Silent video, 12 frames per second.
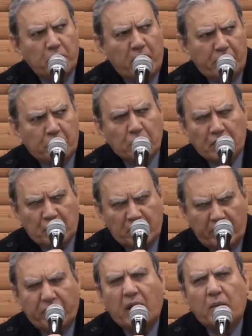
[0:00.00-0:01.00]
which are
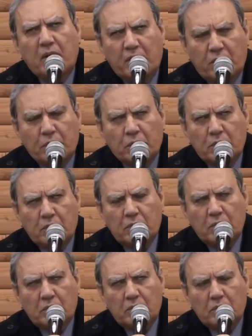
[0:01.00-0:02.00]
issued by Focus on the
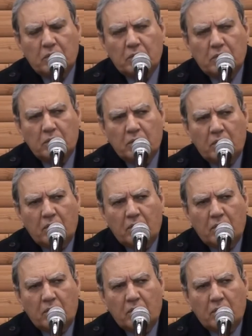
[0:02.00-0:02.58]
Family too.